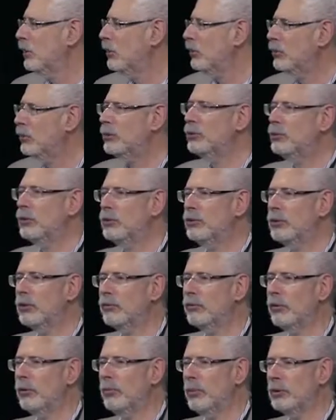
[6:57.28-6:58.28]
you're searching
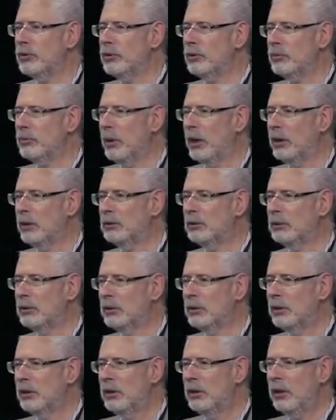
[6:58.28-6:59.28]
for a business model.
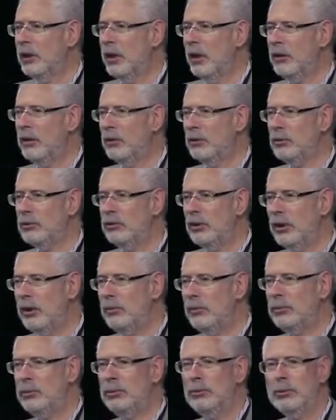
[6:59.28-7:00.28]
And those
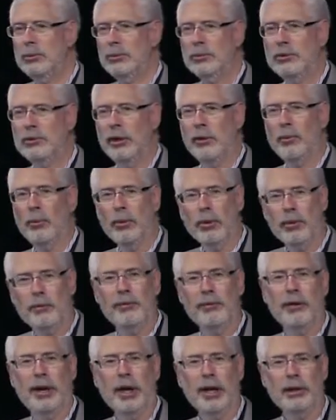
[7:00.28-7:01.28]
same tools that work for